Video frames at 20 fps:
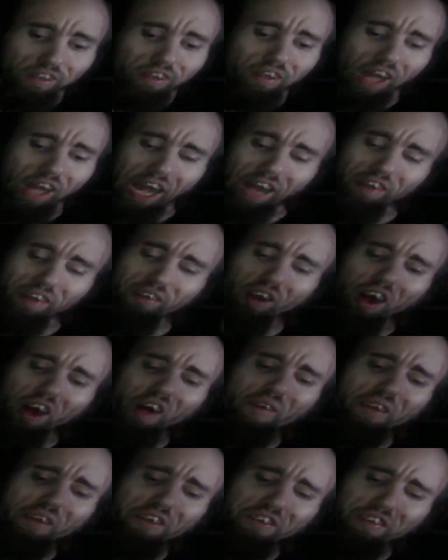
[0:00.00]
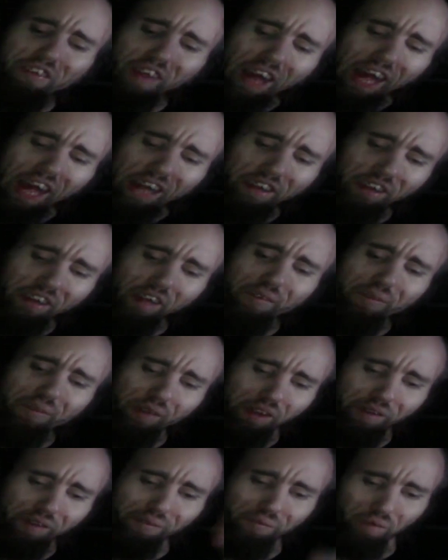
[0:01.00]
After all the shit I did for
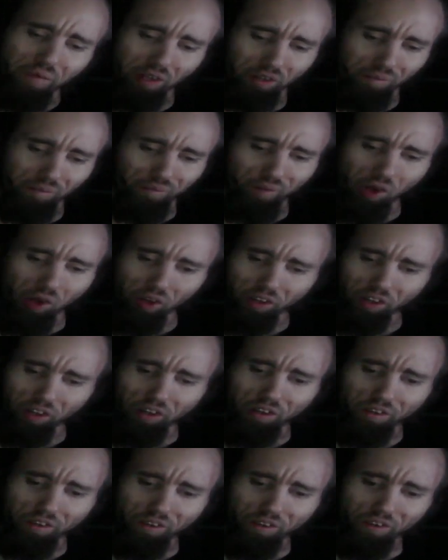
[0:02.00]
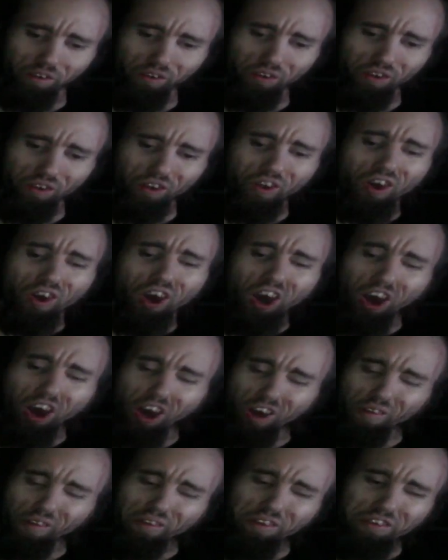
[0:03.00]
you, motherfucker.
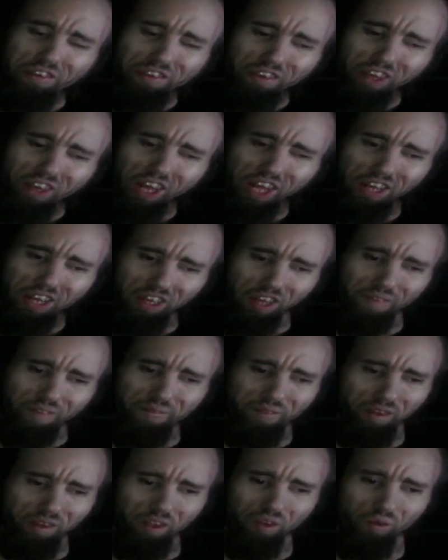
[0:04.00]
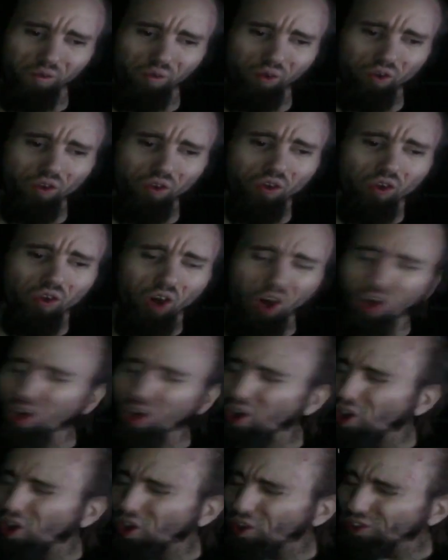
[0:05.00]
All the shit I did for you.
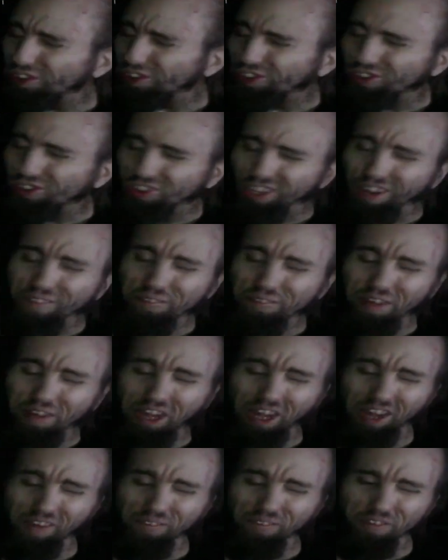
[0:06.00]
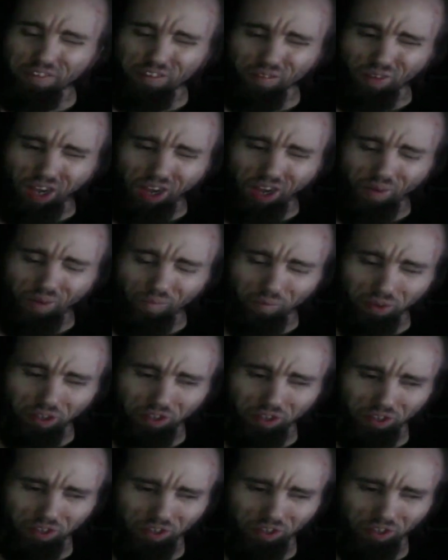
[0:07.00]
All the stuff I helped you out with.